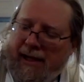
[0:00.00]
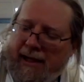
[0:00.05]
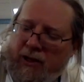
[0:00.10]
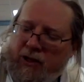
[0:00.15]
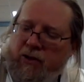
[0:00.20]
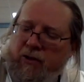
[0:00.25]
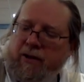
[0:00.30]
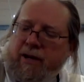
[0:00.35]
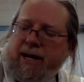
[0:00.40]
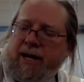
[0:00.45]

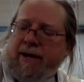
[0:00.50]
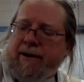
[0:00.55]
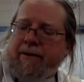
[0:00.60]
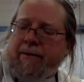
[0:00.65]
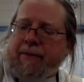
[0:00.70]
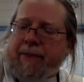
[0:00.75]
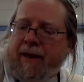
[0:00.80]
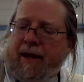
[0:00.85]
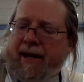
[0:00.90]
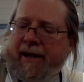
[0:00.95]
So
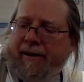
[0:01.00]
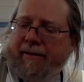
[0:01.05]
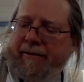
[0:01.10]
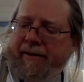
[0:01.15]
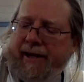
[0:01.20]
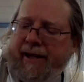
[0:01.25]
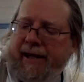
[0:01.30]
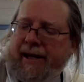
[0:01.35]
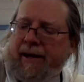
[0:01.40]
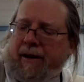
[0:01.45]
now I've
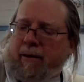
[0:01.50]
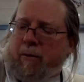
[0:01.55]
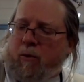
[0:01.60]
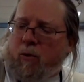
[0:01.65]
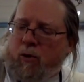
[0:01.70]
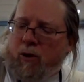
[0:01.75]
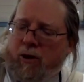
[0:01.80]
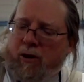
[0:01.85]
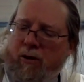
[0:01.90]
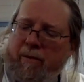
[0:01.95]
got a
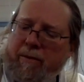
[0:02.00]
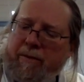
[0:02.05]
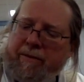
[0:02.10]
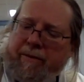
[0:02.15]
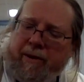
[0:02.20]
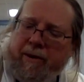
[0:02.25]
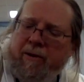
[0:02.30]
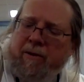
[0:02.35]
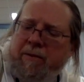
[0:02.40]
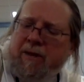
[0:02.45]
more
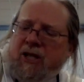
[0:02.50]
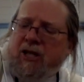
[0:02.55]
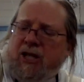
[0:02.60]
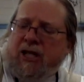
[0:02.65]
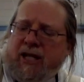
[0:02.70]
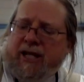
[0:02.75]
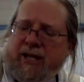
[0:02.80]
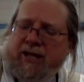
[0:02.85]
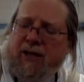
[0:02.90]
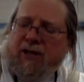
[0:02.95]

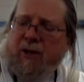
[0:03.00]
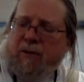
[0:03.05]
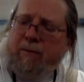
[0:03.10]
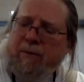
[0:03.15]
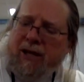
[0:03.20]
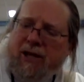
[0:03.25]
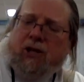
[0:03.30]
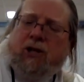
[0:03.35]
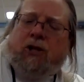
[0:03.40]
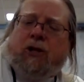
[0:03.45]
homogeneous
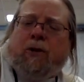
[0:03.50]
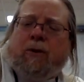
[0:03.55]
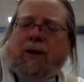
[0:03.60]
mixture.